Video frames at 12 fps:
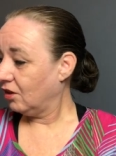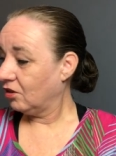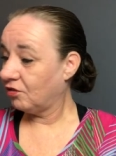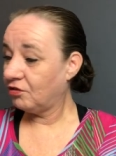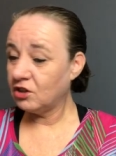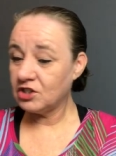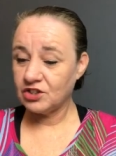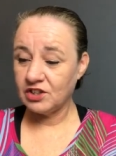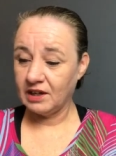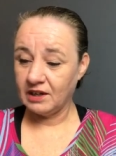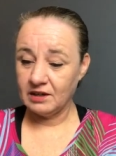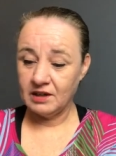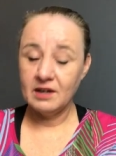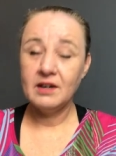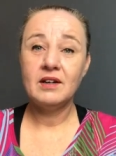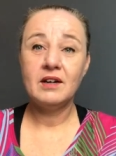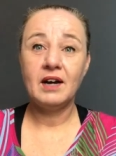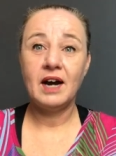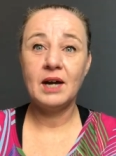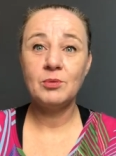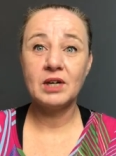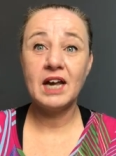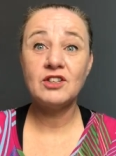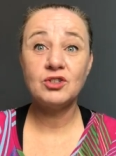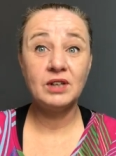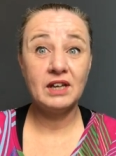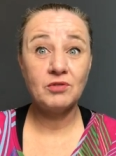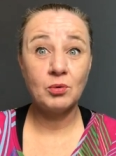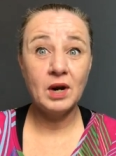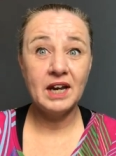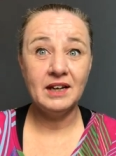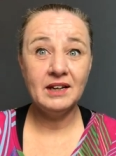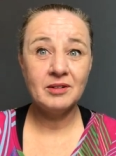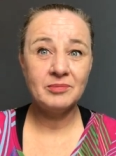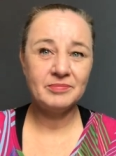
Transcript: The first thing I would like to give away